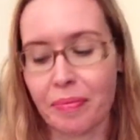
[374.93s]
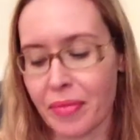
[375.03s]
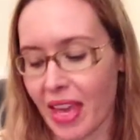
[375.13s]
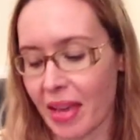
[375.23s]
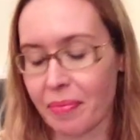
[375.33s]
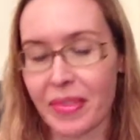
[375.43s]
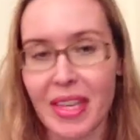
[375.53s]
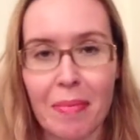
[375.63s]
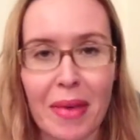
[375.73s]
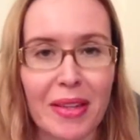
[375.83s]
yeah,
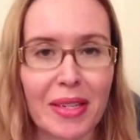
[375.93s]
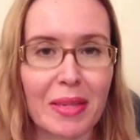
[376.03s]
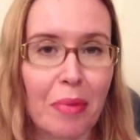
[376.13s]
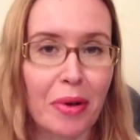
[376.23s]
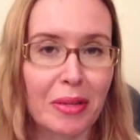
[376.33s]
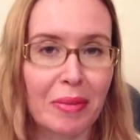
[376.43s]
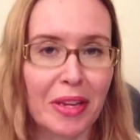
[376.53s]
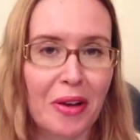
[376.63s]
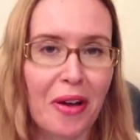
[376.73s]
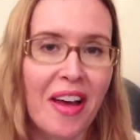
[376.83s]
£10 is possibly
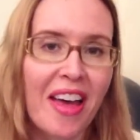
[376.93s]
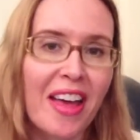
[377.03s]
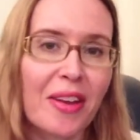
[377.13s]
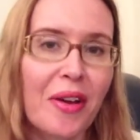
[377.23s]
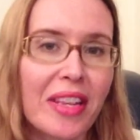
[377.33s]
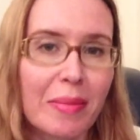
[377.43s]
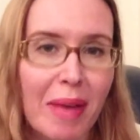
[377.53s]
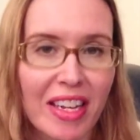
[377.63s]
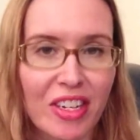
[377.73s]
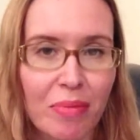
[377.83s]
not as
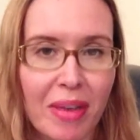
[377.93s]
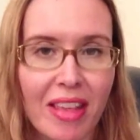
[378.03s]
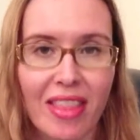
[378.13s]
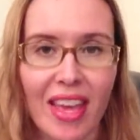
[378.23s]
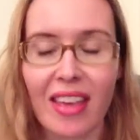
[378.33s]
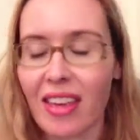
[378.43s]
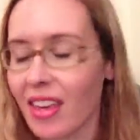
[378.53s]
bad as you might think.